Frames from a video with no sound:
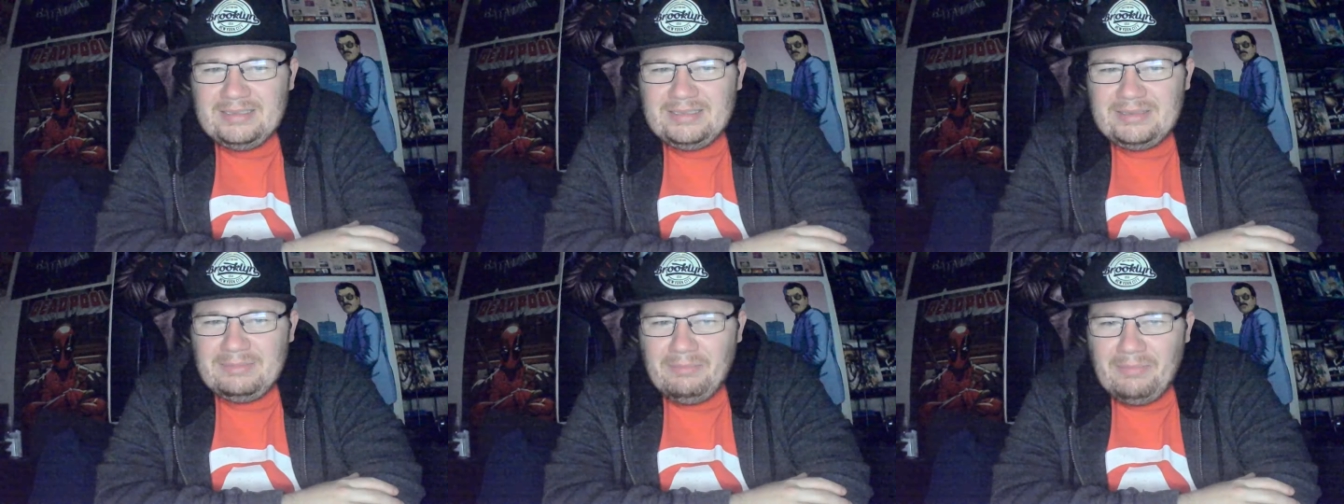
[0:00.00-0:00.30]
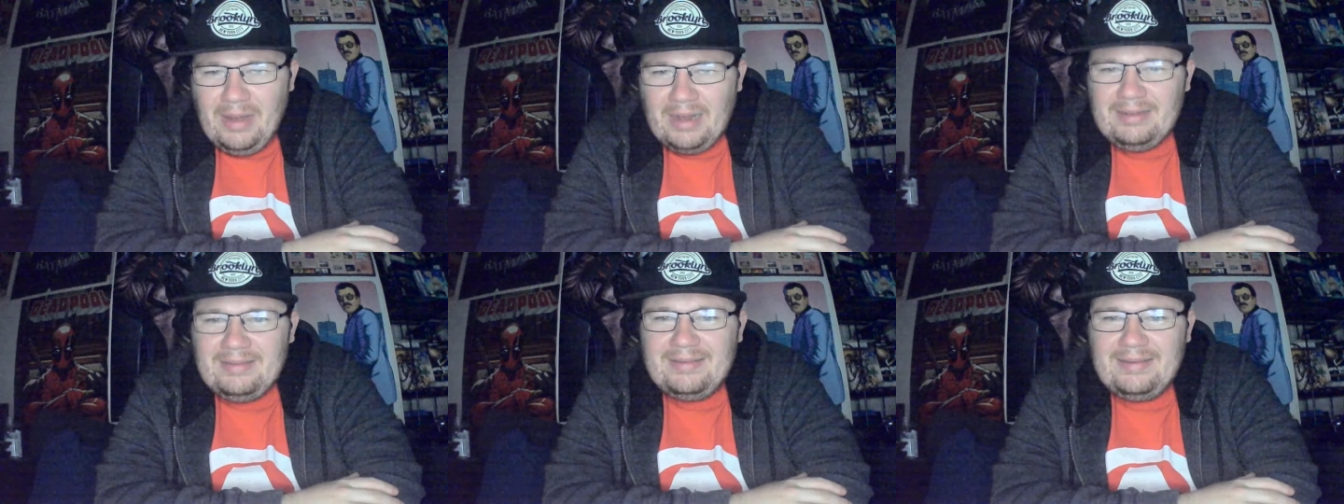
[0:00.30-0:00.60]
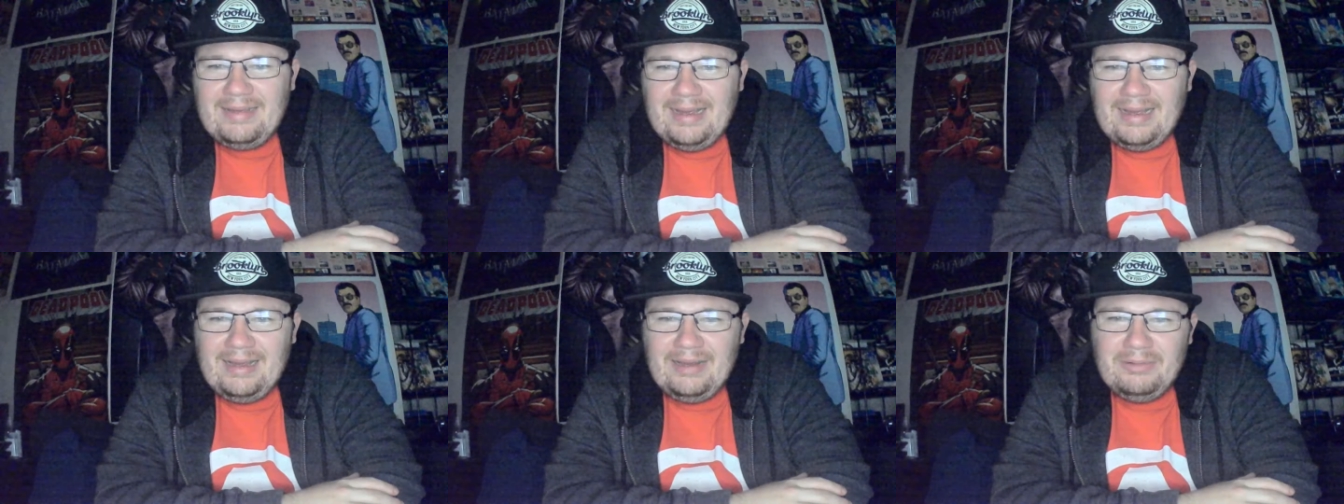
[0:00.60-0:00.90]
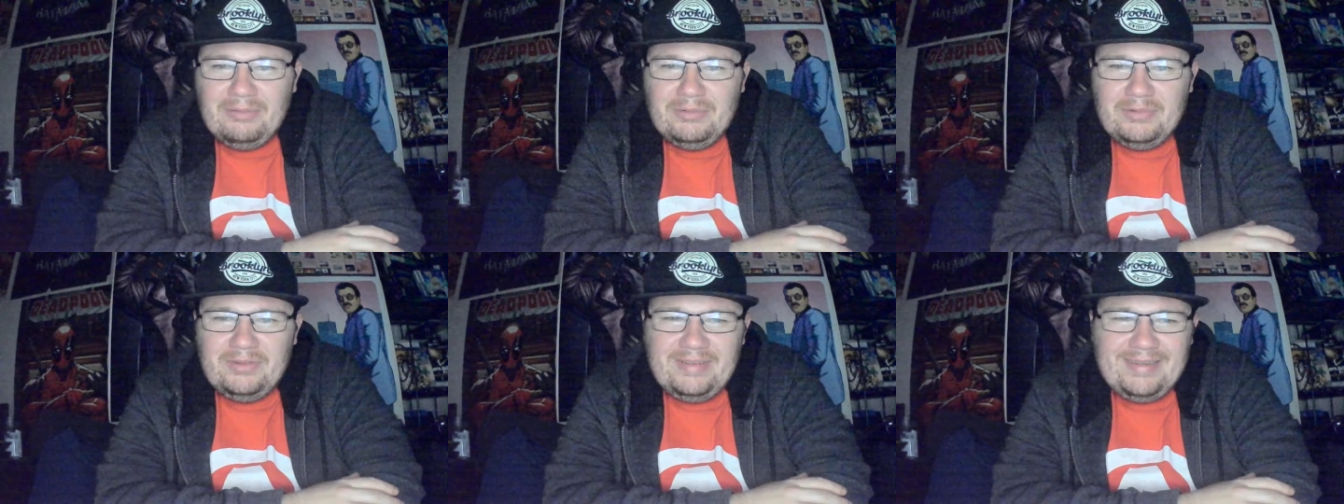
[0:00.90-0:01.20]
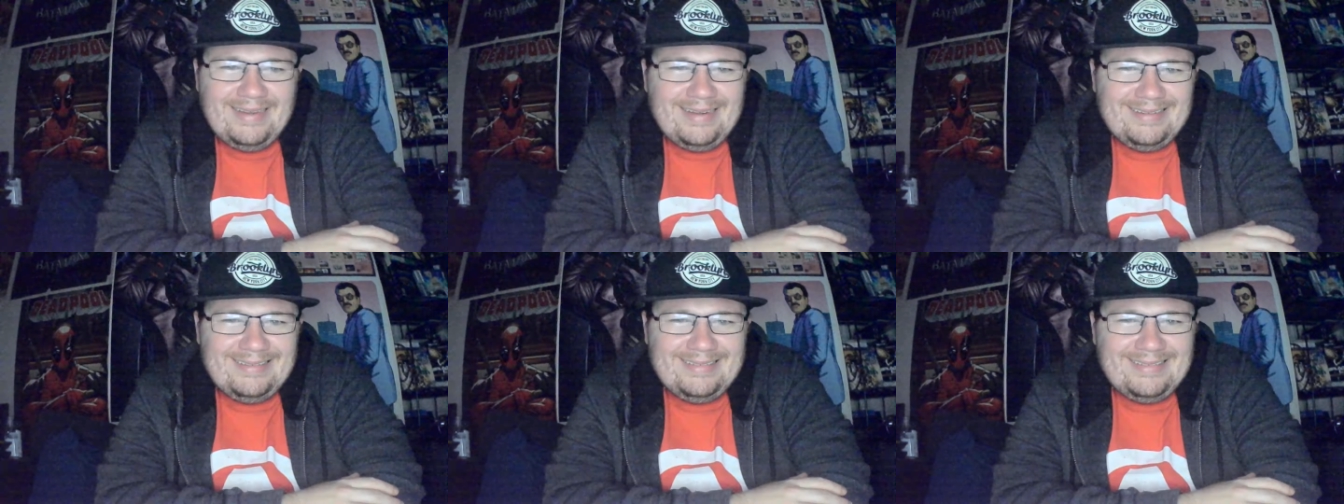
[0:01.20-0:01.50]
SmackDown
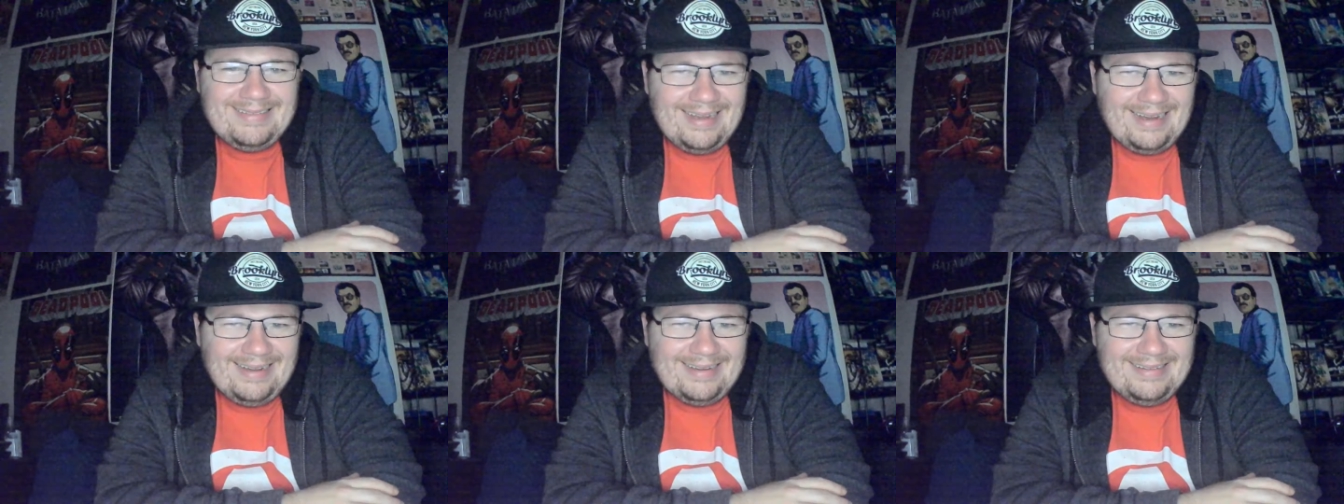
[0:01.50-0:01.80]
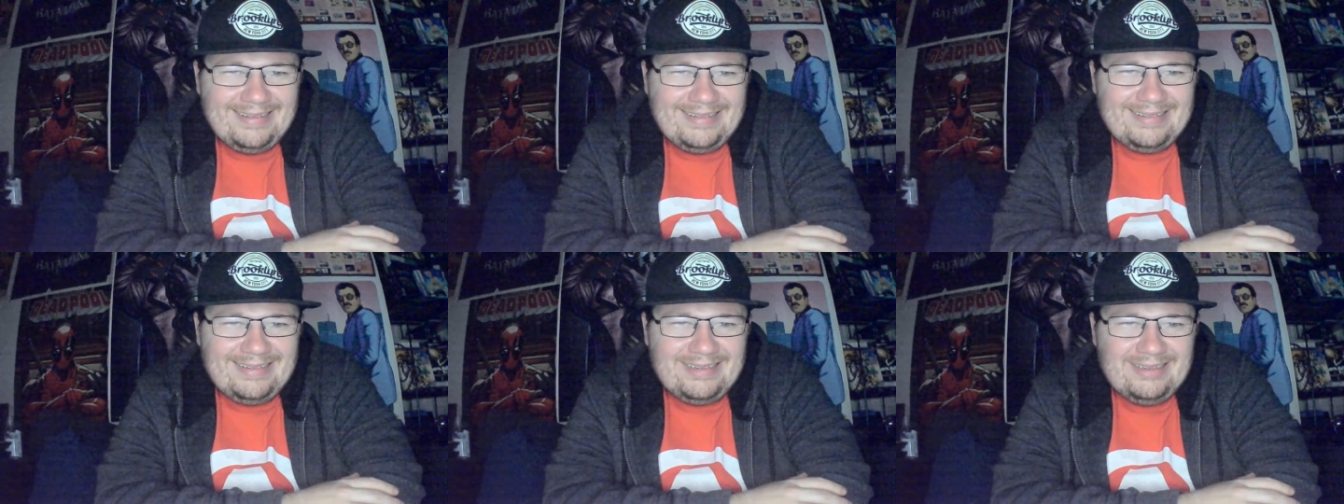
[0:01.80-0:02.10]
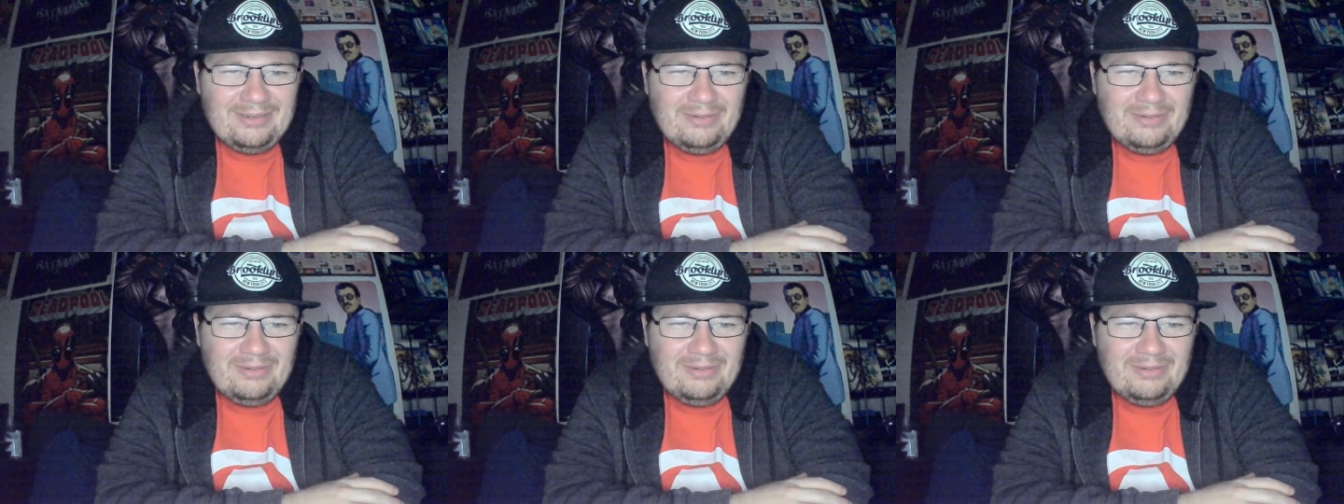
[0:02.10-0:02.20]
tonight.